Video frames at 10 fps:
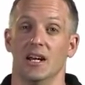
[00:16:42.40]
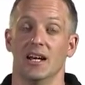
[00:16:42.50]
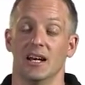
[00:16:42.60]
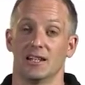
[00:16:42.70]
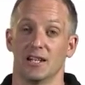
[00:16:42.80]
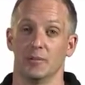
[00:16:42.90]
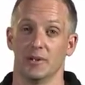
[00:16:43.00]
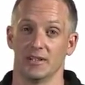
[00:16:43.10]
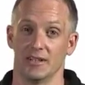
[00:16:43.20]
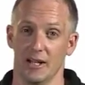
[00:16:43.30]
and keeping
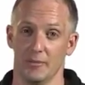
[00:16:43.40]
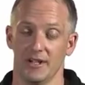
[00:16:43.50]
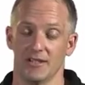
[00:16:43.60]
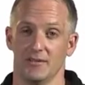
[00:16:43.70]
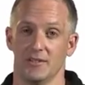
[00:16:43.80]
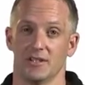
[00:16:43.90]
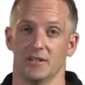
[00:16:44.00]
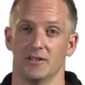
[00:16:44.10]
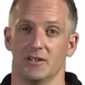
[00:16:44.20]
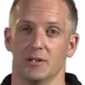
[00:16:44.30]
a database of this
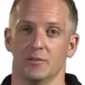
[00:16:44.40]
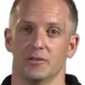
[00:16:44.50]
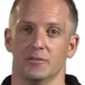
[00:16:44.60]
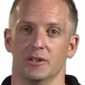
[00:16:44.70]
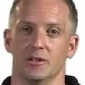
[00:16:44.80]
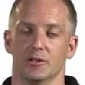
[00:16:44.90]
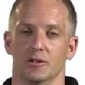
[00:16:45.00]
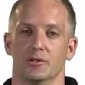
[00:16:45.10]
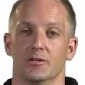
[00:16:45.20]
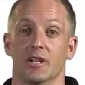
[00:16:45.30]
over time is a really good
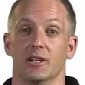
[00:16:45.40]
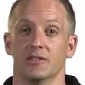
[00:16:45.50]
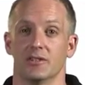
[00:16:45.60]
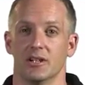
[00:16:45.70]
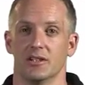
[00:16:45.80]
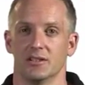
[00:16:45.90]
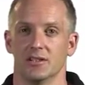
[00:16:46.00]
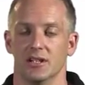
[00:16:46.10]
preventative strategy